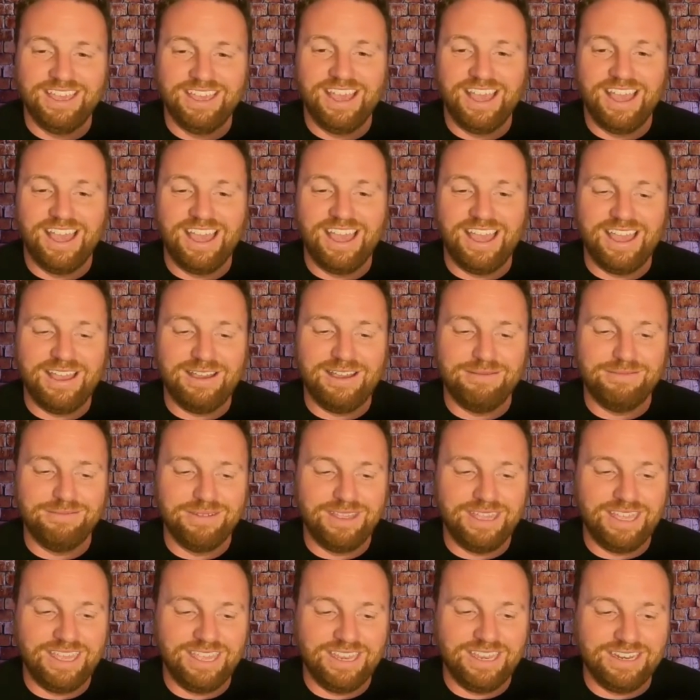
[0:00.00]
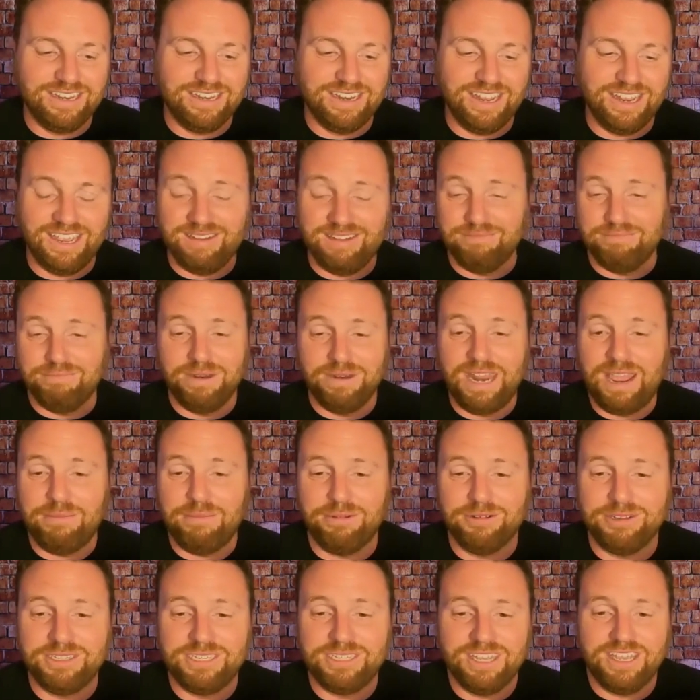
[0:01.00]
and been
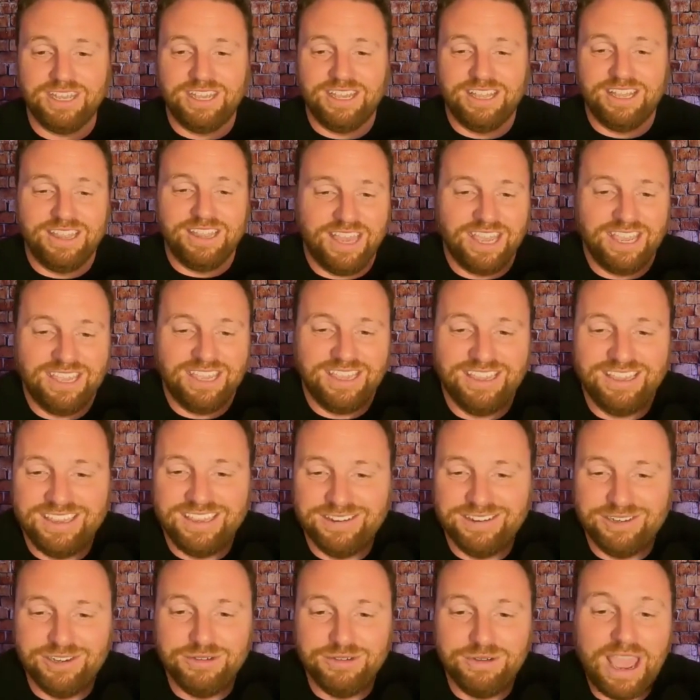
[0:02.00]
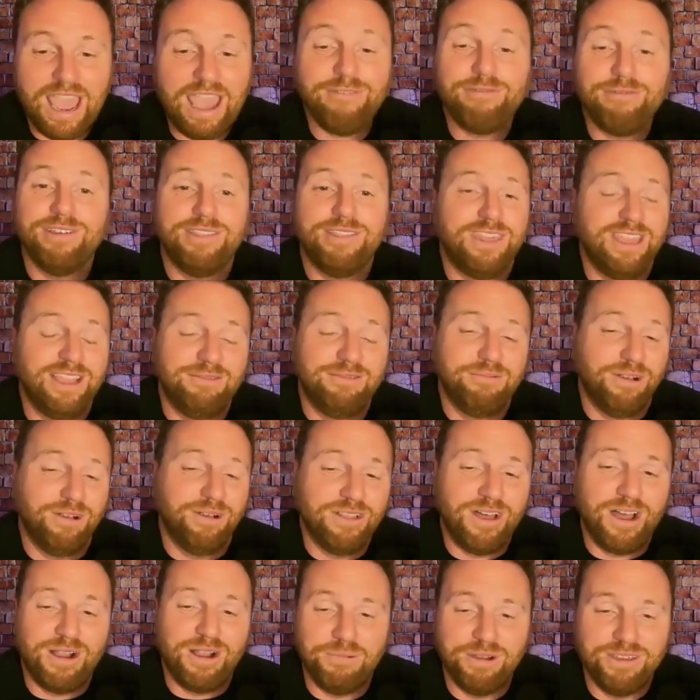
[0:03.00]
able to like do everything
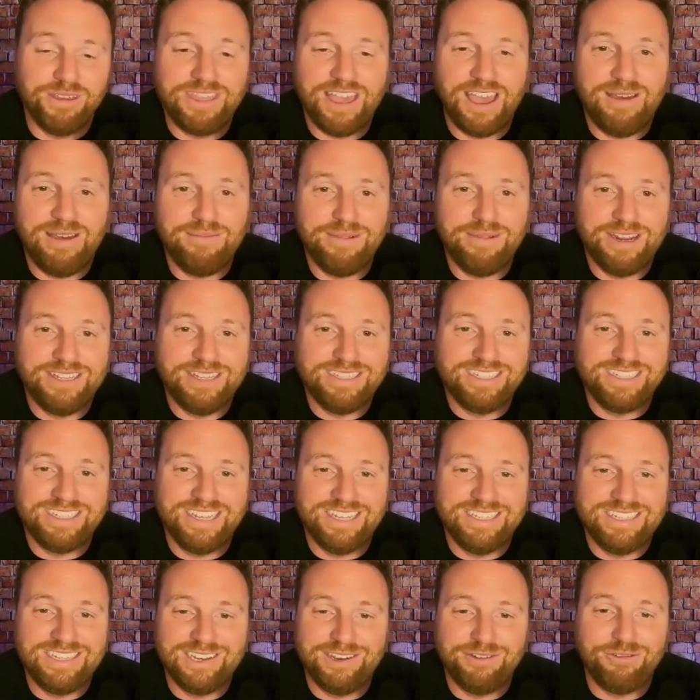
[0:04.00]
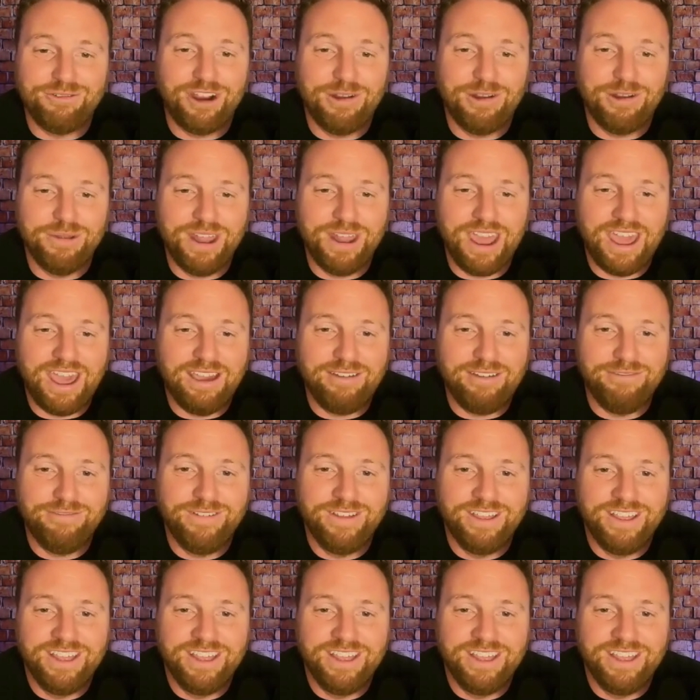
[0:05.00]
along with them. And it's incredible to have